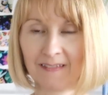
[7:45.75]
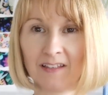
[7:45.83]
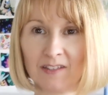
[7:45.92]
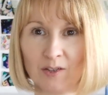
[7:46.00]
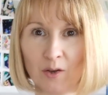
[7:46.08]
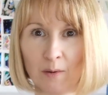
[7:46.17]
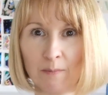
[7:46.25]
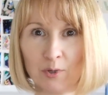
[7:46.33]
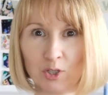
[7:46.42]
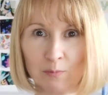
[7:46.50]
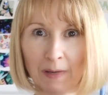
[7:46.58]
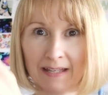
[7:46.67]
So
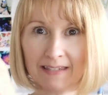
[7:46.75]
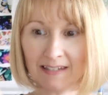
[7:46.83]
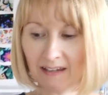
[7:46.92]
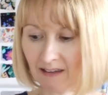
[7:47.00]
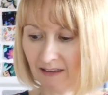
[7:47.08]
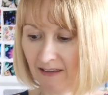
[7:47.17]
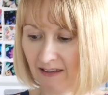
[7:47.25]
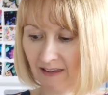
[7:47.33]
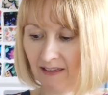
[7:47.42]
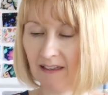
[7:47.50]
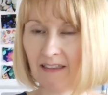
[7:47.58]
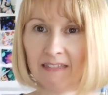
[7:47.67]
much better
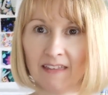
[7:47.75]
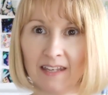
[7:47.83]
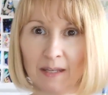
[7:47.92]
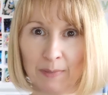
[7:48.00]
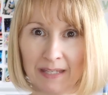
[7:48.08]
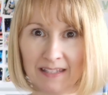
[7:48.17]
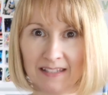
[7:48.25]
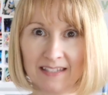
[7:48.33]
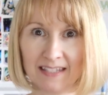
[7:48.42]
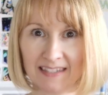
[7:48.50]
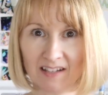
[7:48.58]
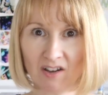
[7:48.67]
than it being
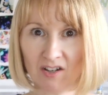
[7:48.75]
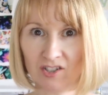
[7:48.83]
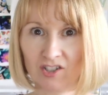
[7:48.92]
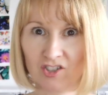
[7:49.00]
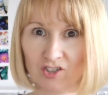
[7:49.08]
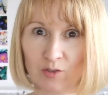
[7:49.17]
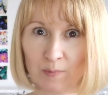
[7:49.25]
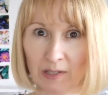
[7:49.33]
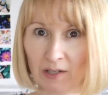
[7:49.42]
discarded just